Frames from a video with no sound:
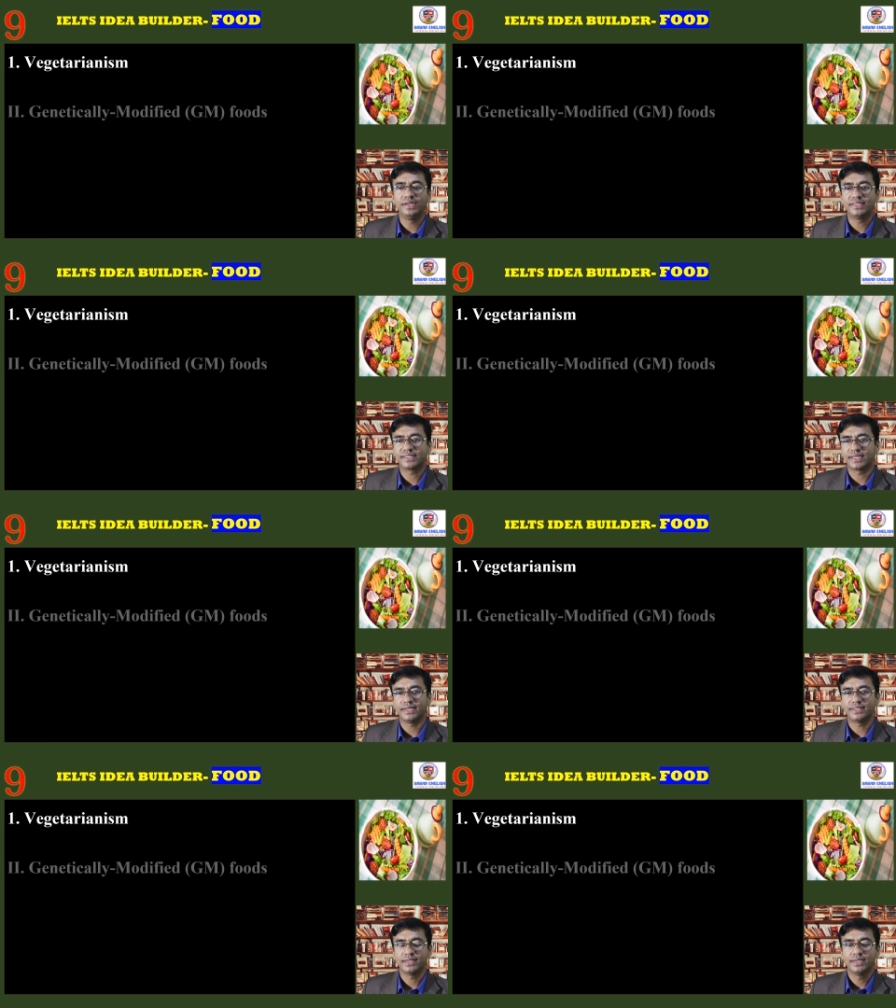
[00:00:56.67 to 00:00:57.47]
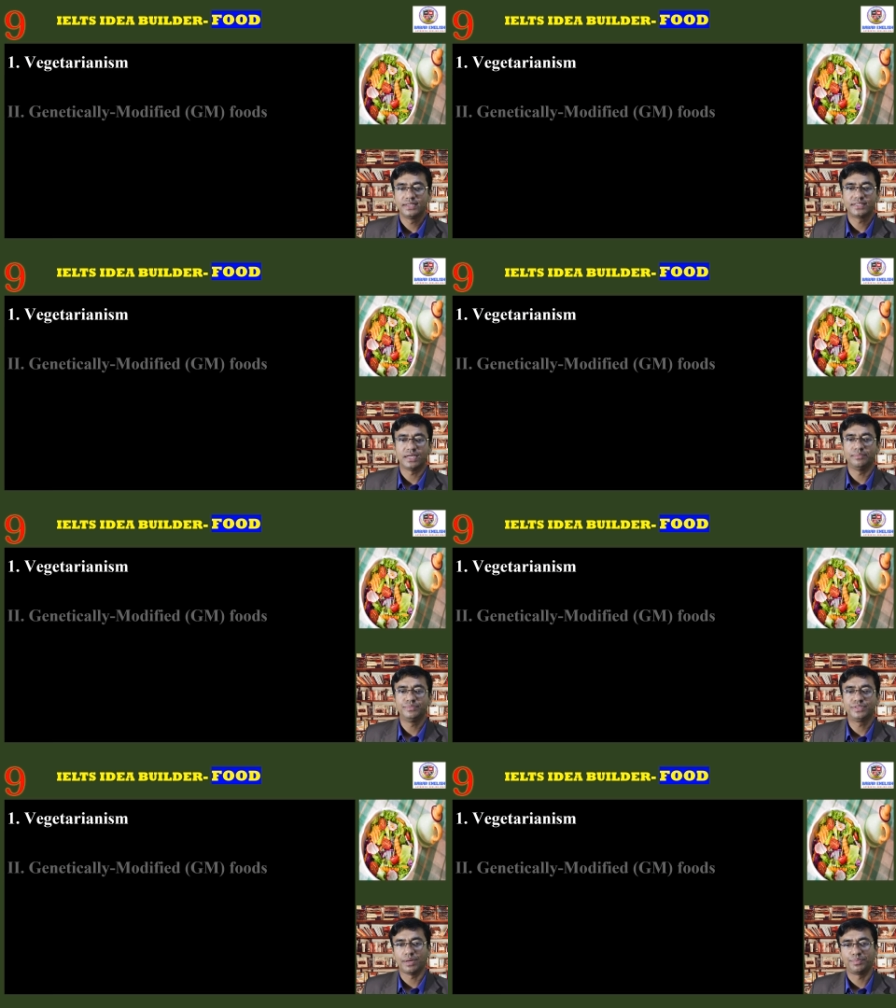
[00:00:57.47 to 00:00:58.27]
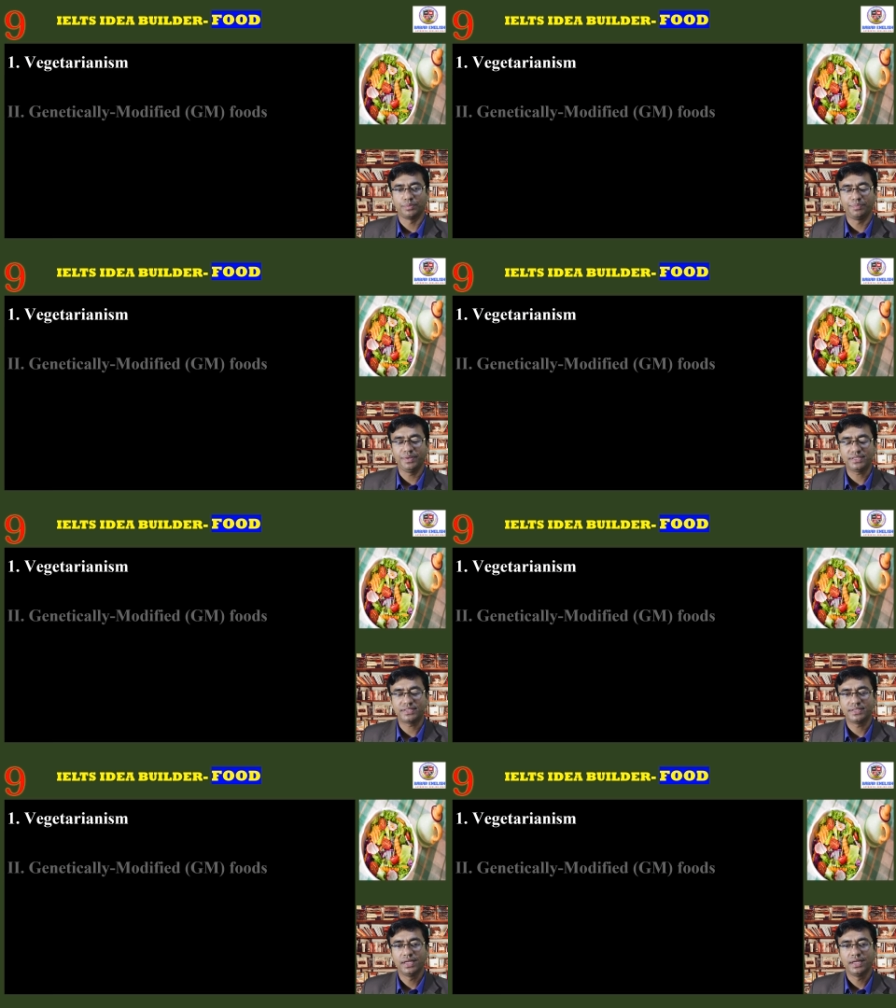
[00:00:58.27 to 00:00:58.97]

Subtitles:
discuss some subtopics.